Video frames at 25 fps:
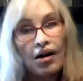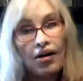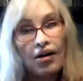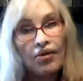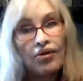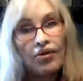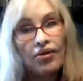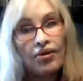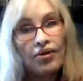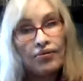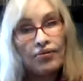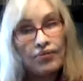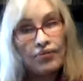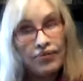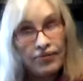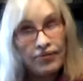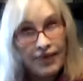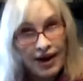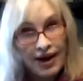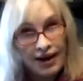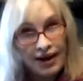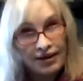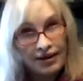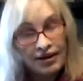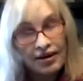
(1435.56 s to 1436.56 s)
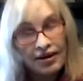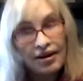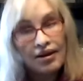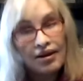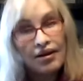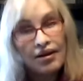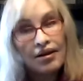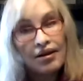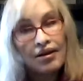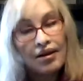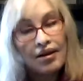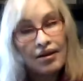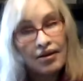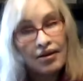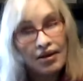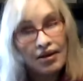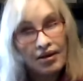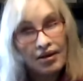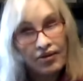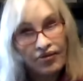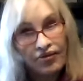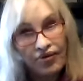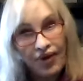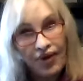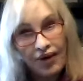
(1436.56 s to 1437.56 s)
the
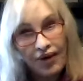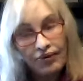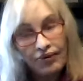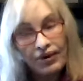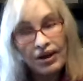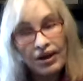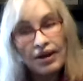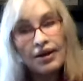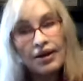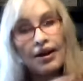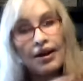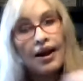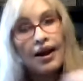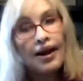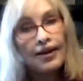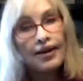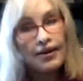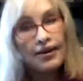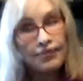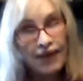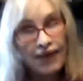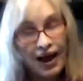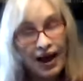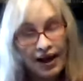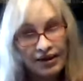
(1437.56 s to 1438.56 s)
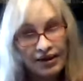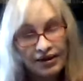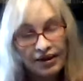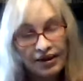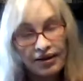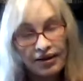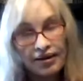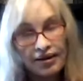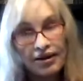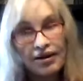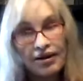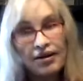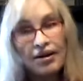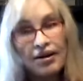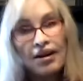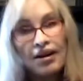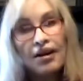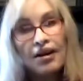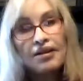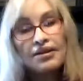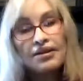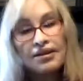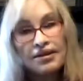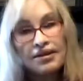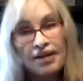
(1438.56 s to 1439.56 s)
feminine and the masculine
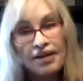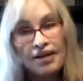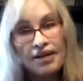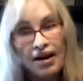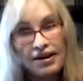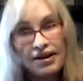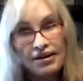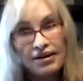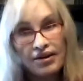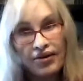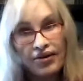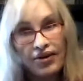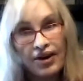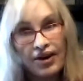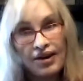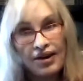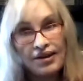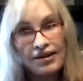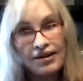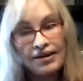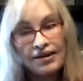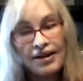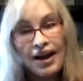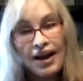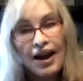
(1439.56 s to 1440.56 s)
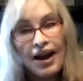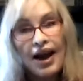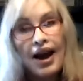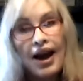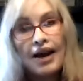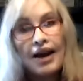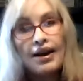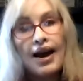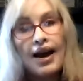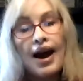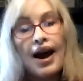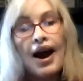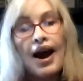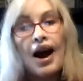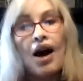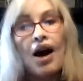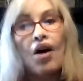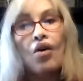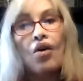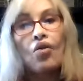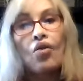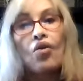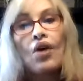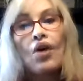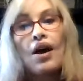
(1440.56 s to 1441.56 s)
sides of us and
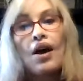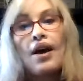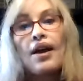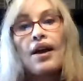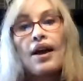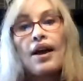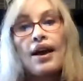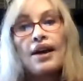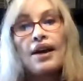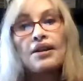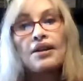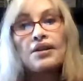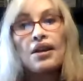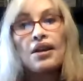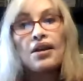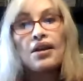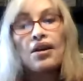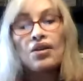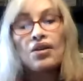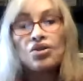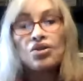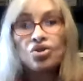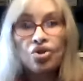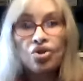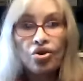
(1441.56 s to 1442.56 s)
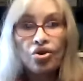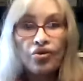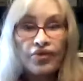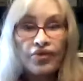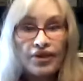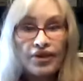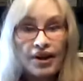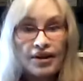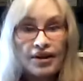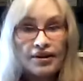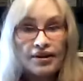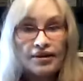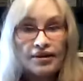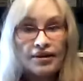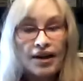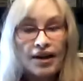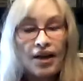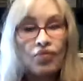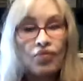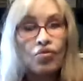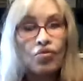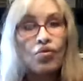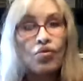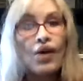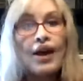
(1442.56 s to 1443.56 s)
how it serves us
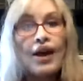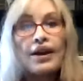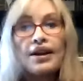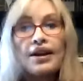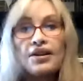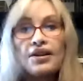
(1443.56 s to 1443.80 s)
and when it